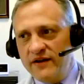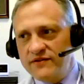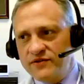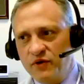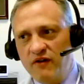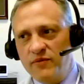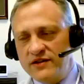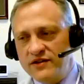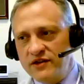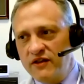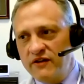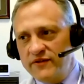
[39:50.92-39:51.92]
12 months
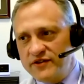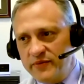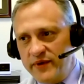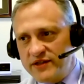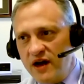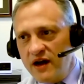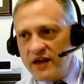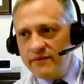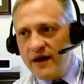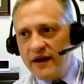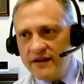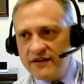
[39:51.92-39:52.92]
ago, that we'd still be talking
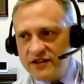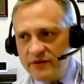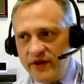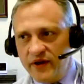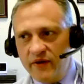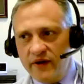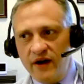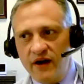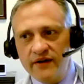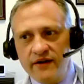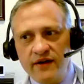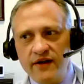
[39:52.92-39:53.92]
about it and still be going on.